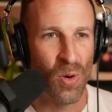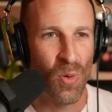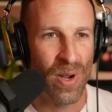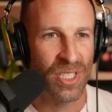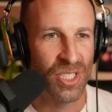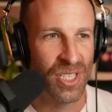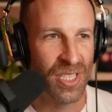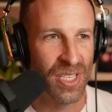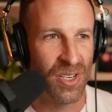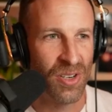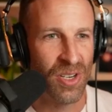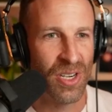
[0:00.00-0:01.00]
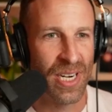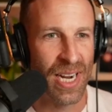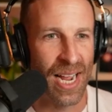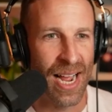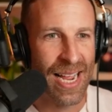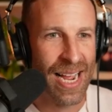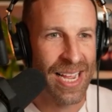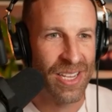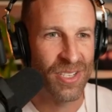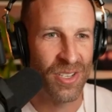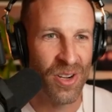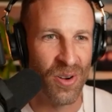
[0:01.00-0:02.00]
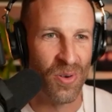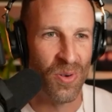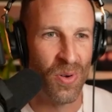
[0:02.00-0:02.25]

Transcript: Question on high ISO.